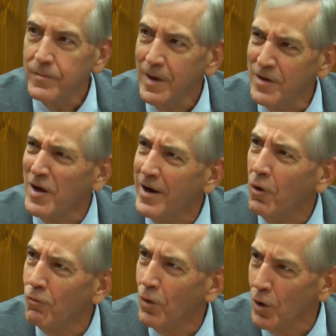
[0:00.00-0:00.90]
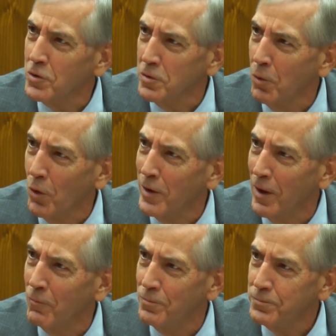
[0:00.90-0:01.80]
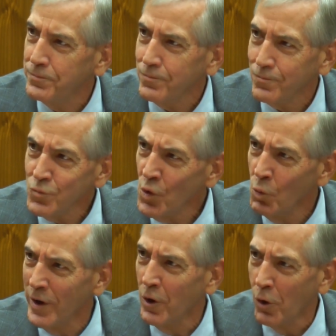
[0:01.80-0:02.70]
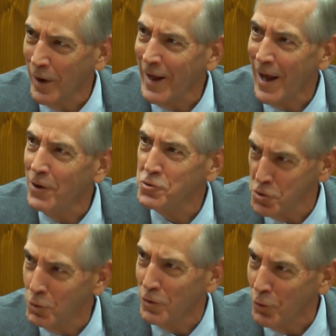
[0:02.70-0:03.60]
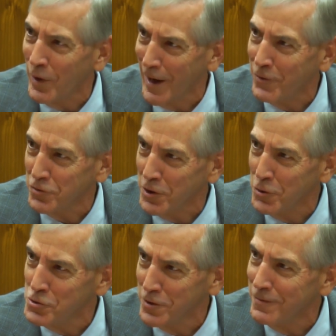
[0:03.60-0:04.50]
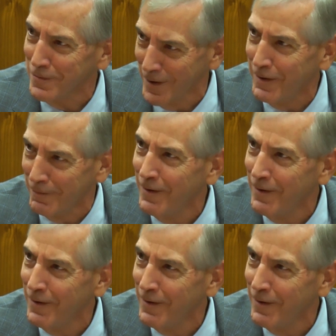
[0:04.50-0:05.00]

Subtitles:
he kind of overlooked the point that we had already had 2 or 3 executions that